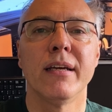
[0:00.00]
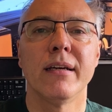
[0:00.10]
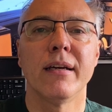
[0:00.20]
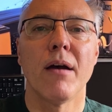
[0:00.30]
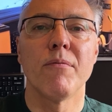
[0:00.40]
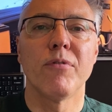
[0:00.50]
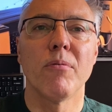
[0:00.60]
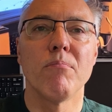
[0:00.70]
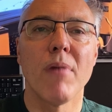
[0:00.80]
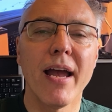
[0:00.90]
And for
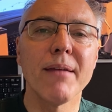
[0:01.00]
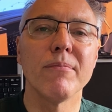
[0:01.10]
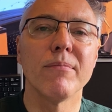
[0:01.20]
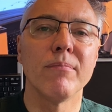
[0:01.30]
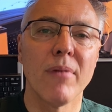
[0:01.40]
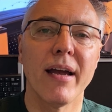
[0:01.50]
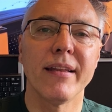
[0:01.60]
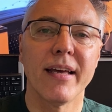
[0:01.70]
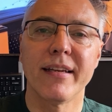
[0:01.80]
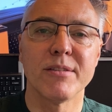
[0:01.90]
my mind,
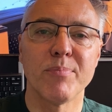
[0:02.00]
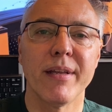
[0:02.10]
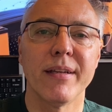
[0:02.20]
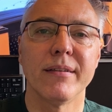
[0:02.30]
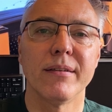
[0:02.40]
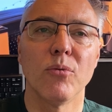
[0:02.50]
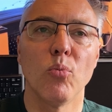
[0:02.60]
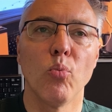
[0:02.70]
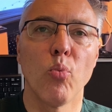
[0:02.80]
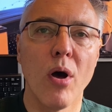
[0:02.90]
that has been
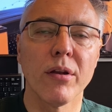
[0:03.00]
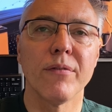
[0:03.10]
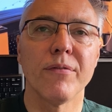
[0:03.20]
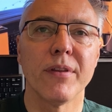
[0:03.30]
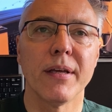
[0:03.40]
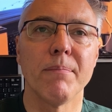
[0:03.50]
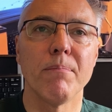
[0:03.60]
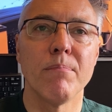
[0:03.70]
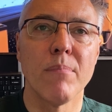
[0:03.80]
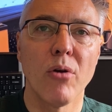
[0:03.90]
one of the
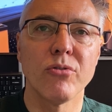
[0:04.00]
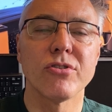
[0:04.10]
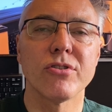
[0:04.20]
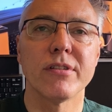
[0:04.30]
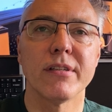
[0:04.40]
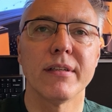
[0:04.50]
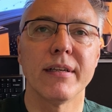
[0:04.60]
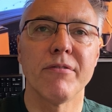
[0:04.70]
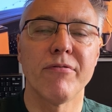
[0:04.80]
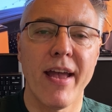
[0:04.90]
most
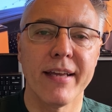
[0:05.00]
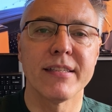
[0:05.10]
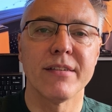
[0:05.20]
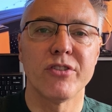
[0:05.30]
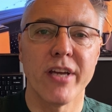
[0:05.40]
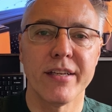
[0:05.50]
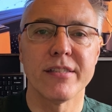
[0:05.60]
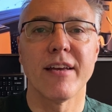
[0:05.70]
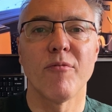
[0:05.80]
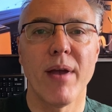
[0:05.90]
effective changes
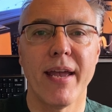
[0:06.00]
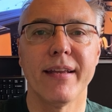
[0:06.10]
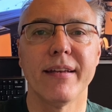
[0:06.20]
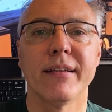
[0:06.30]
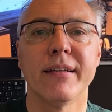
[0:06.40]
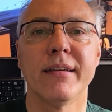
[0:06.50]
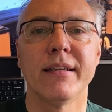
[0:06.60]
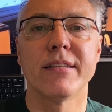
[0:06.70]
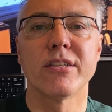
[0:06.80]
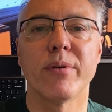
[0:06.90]
I've made
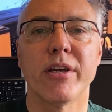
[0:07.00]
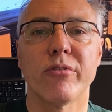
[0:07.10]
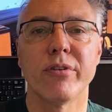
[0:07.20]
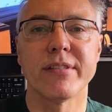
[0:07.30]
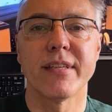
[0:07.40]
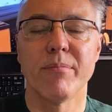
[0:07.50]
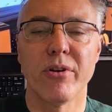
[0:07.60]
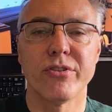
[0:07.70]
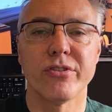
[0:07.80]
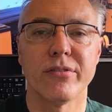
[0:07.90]
to increase the
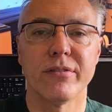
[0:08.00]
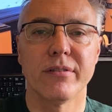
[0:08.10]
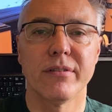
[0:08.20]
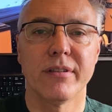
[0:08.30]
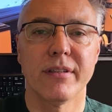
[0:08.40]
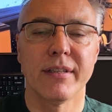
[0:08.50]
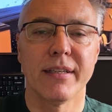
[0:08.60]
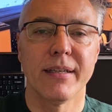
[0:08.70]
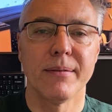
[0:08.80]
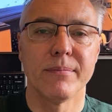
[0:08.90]
immersion
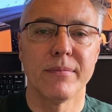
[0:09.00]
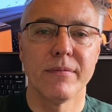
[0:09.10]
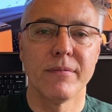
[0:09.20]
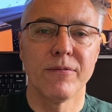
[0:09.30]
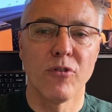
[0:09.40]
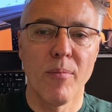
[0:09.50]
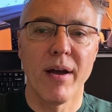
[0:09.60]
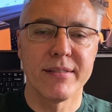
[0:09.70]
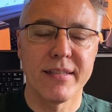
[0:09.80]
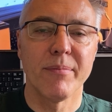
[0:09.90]
for my
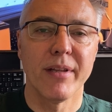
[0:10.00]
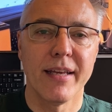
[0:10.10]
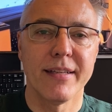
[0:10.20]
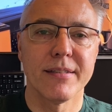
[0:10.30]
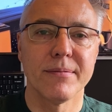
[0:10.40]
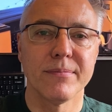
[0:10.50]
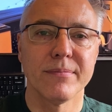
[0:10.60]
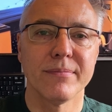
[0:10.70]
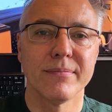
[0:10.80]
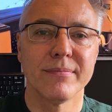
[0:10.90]
simulator.
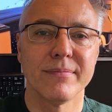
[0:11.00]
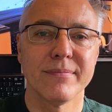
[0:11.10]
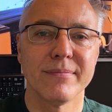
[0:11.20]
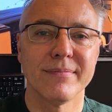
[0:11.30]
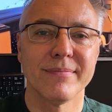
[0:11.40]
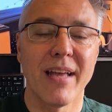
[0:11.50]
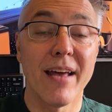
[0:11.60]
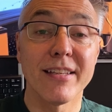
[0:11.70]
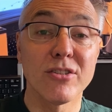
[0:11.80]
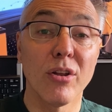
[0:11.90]
And
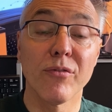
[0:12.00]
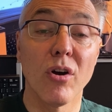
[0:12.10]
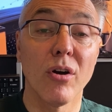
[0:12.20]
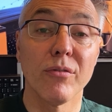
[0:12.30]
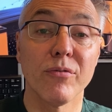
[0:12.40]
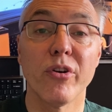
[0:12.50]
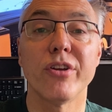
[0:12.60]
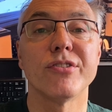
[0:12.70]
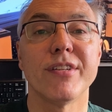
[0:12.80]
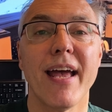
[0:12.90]
that's all I've got for you
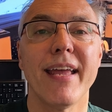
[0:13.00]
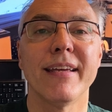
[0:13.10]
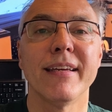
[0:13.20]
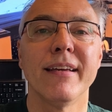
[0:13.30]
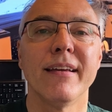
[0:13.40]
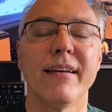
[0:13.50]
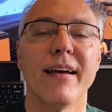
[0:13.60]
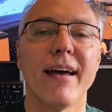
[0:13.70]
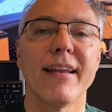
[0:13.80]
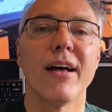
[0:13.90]
today,
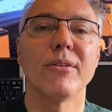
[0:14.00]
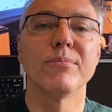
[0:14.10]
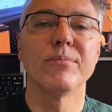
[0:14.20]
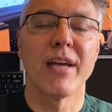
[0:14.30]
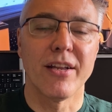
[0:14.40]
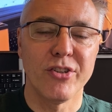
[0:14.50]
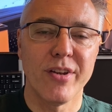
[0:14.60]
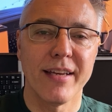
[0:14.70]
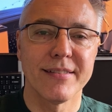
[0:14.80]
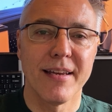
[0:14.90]
and I'll catch you
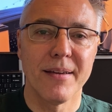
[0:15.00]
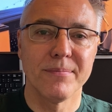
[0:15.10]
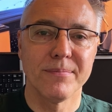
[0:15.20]
next time.